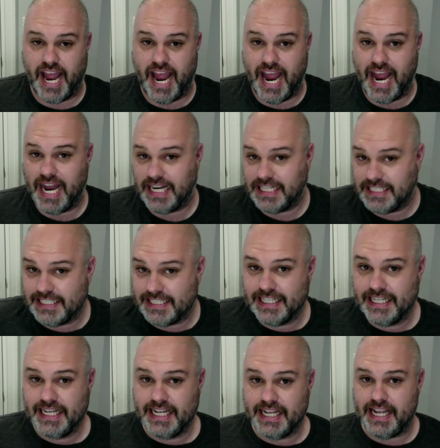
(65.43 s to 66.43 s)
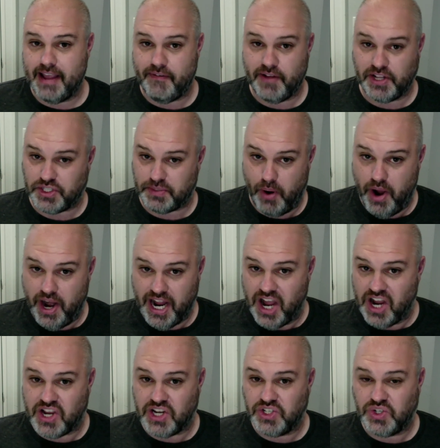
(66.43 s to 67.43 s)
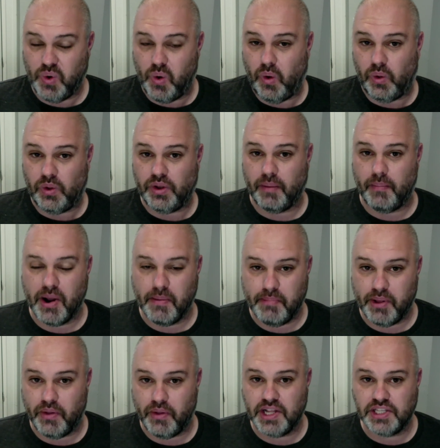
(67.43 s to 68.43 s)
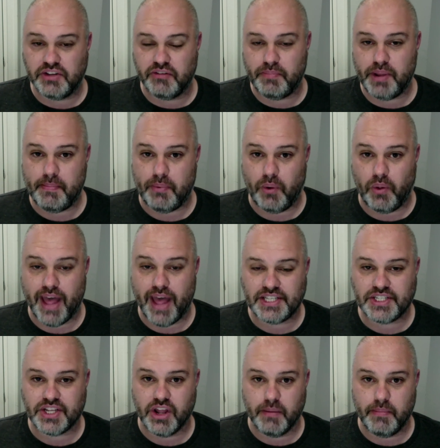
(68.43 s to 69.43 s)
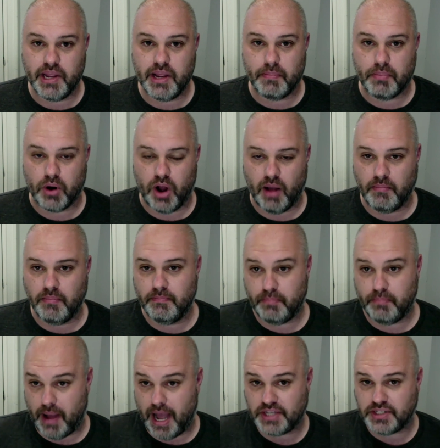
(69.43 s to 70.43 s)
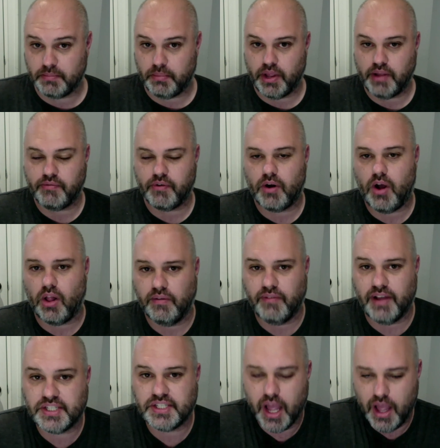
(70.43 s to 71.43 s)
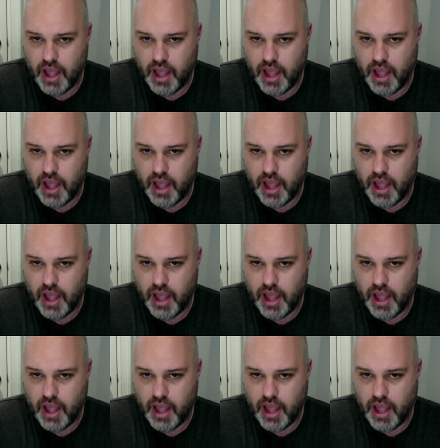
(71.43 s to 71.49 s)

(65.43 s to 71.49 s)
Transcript: And if it's spreading uncontrolled among billions of people, that's going to be a problem possibly for all of us.